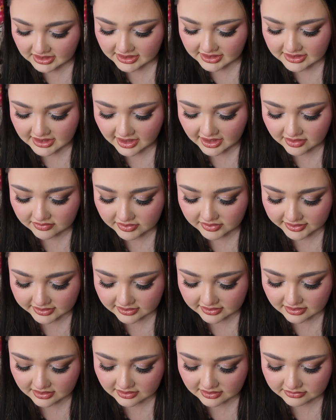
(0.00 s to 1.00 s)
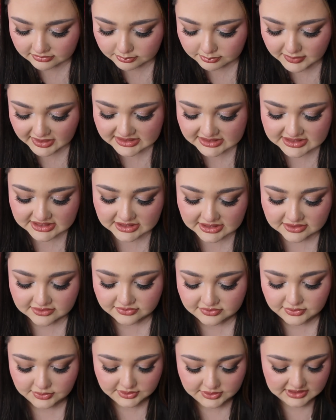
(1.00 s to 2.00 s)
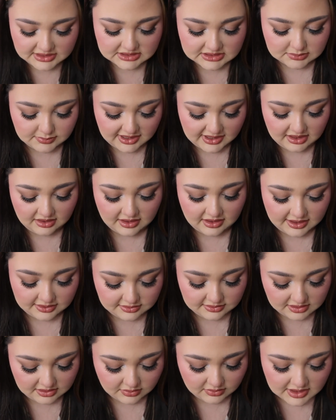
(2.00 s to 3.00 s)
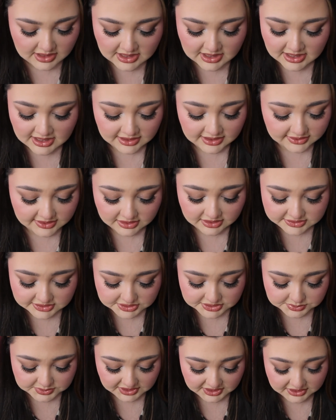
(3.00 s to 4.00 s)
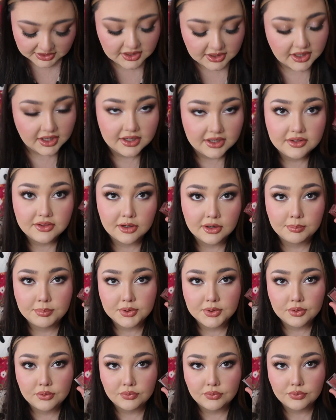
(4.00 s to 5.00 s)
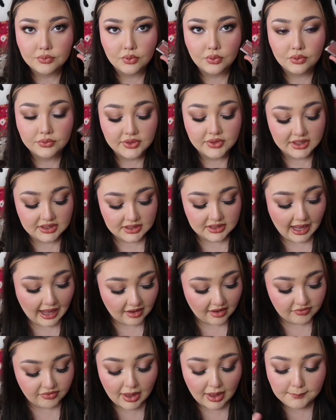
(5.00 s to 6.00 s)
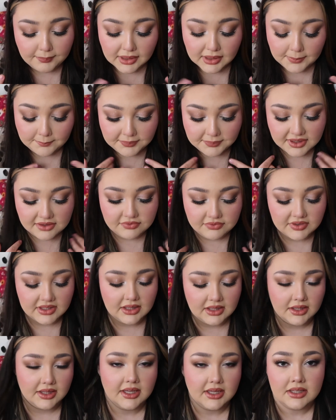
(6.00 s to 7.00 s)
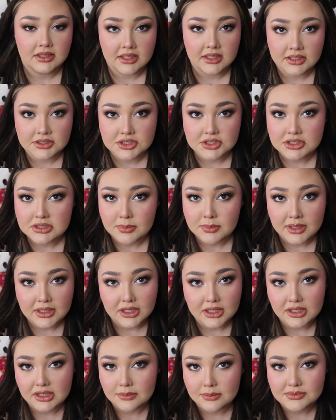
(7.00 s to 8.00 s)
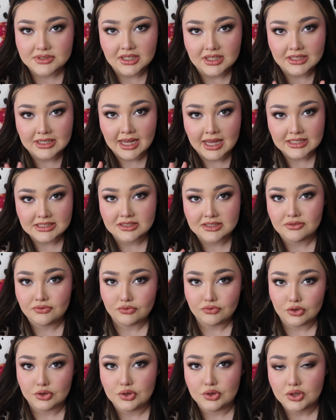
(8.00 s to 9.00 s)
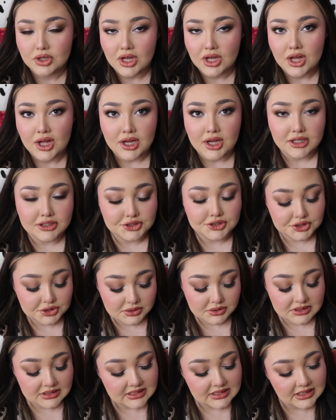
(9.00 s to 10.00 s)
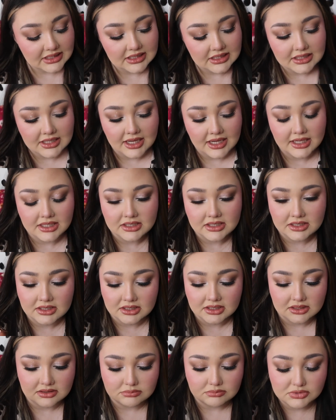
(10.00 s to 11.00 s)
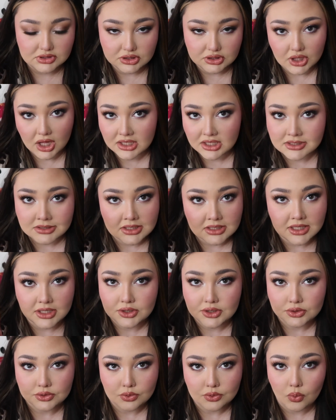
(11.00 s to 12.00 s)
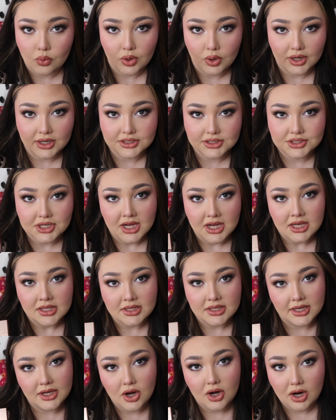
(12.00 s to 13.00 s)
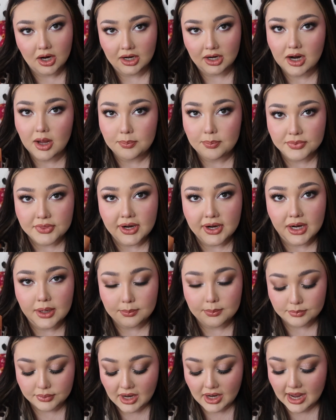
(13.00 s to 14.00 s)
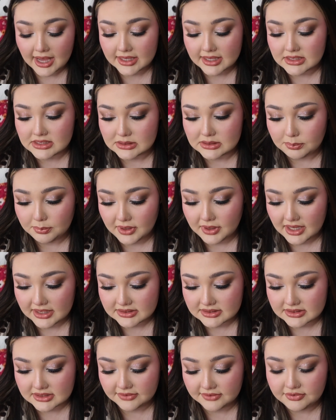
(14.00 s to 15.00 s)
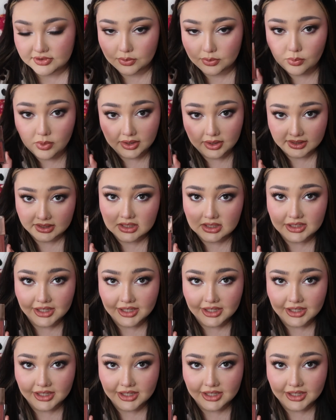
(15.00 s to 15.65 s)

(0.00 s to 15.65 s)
kind of have like a minty, fruity smell. I don't know. They're just really good. They're beautiful. They have that plumpy feeling. They just make your lips look nice and full and juicy and glossy and gorge. They are up there in price, but if you're wanting a